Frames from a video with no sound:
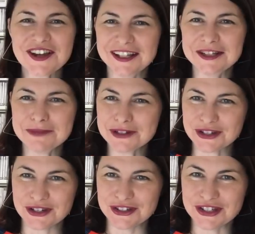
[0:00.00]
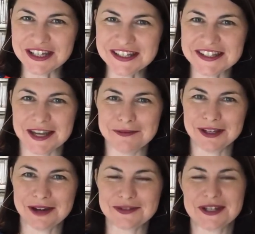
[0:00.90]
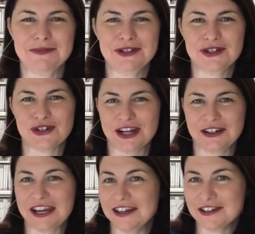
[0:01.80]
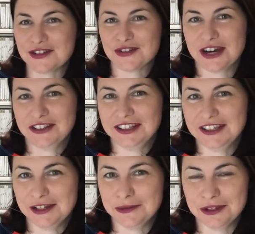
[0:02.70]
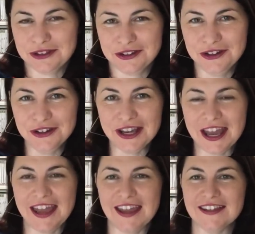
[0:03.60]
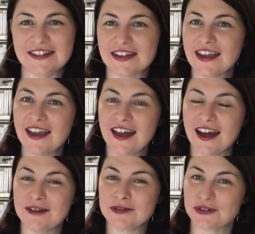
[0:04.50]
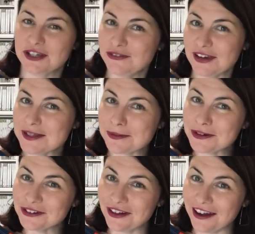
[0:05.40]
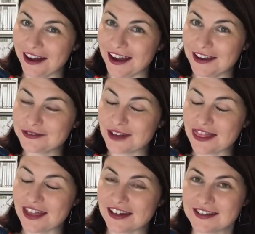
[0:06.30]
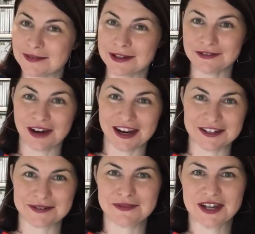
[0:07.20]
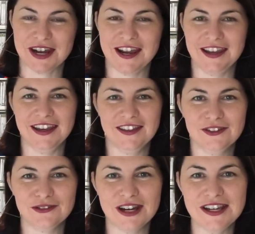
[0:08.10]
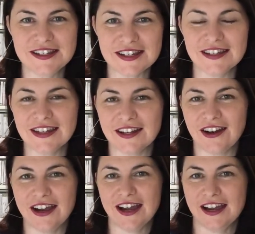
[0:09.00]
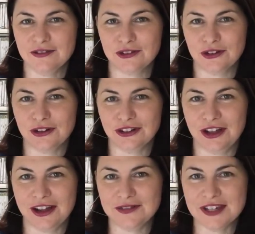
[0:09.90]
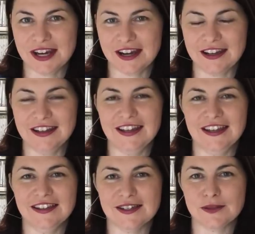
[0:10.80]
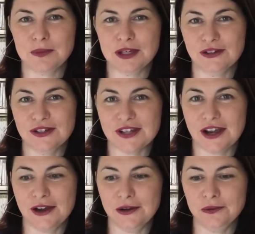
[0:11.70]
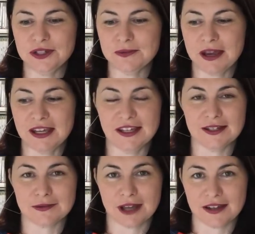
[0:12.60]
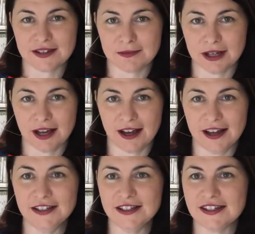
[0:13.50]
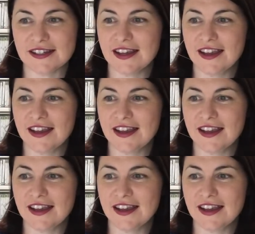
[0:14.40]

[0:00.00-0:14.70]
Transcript: Kylie Bertucci, Stampin' Up Demonstrator in Australia here with you and I'm doing a Facebook Live that is a bit random today and the reason that I have gone live today is because I was making some customer cards